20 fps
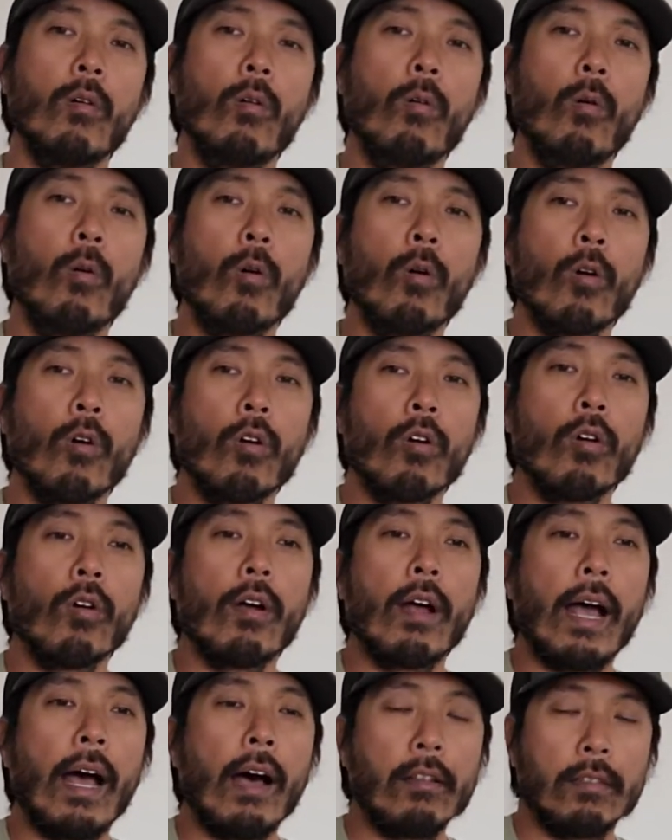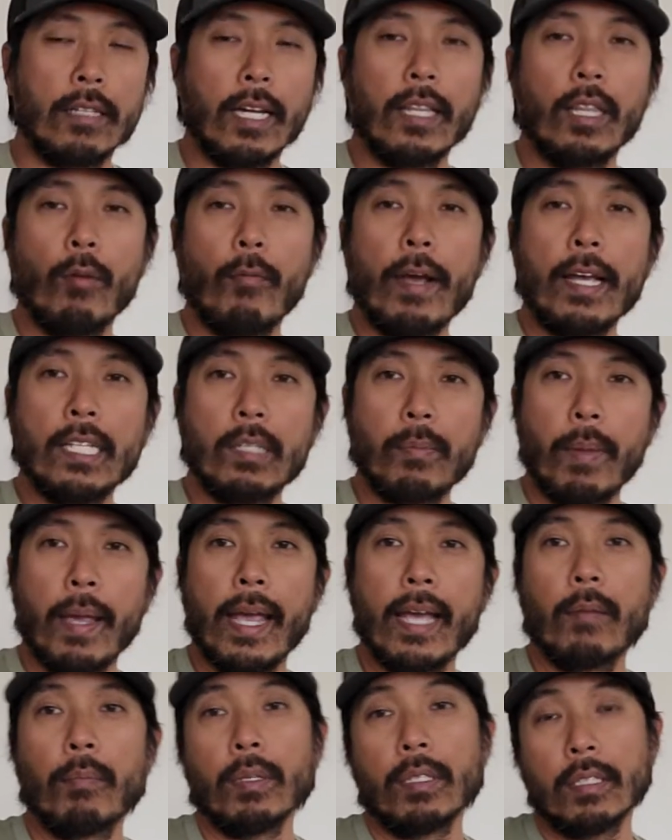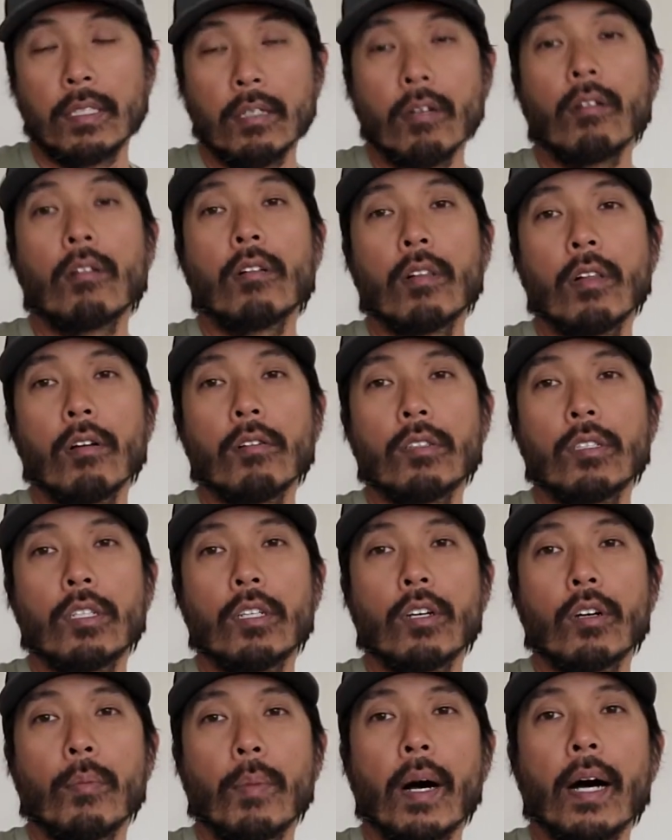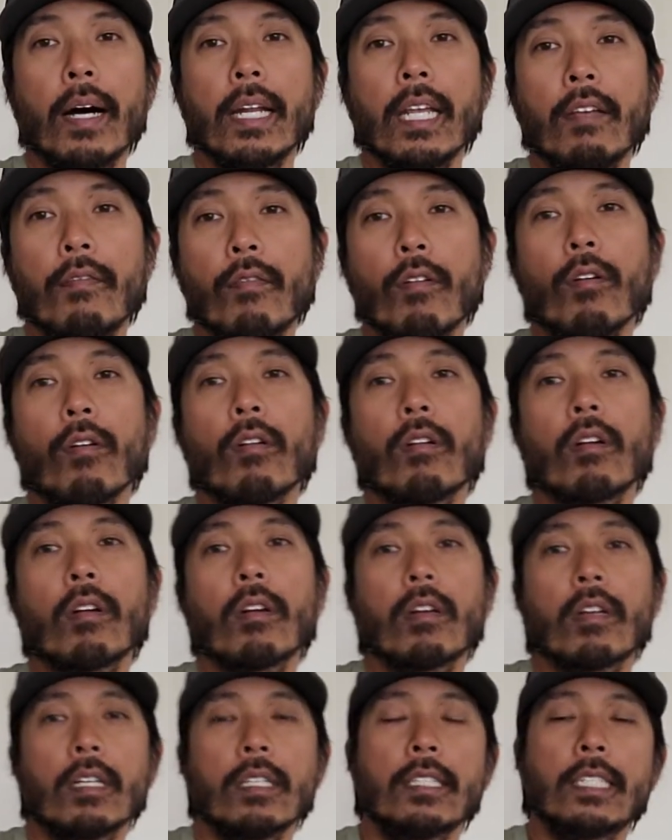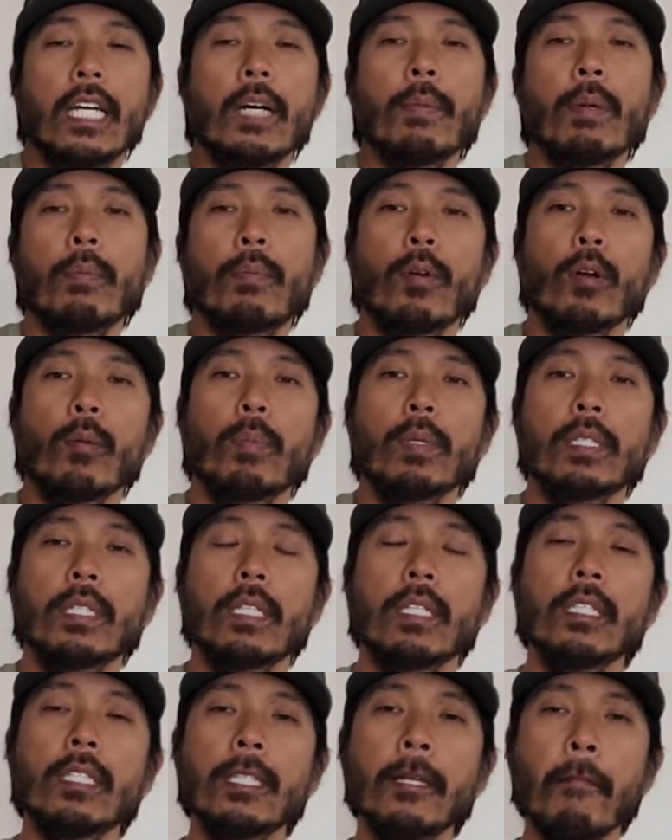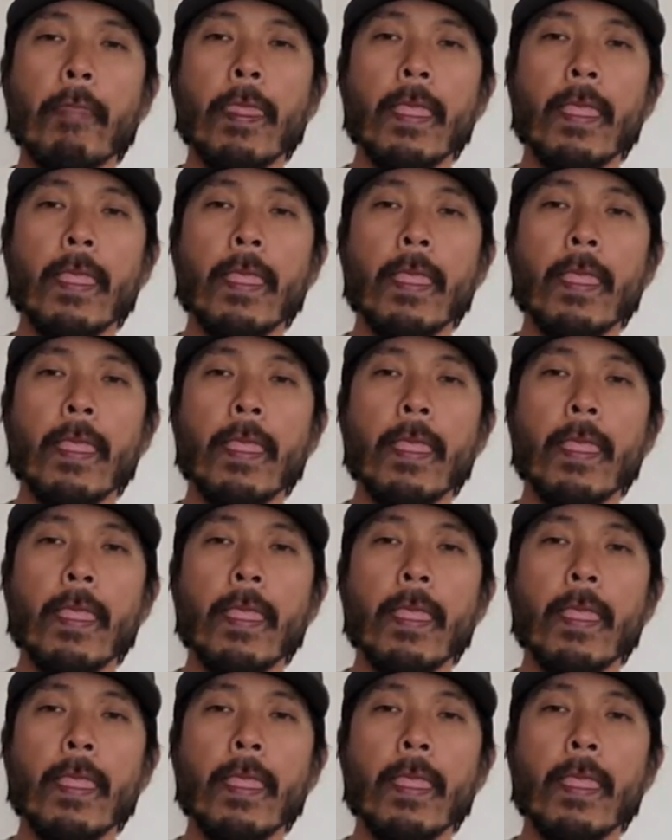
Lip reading: or outside the waistband, but still close to your body for concealment purposes,